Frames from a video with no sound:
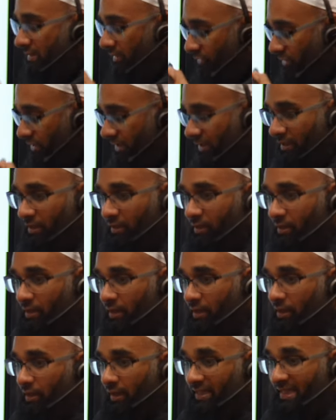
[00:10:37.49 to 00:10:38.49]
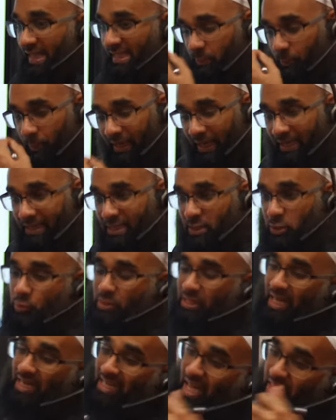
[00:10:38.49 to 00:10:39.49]
tafsir. He explained this
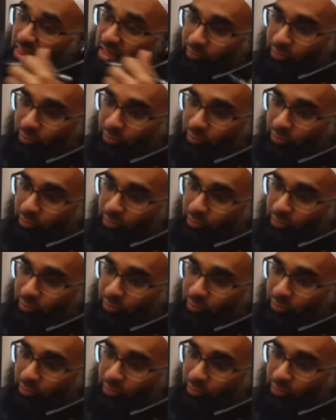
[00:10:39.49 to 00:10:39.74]
using another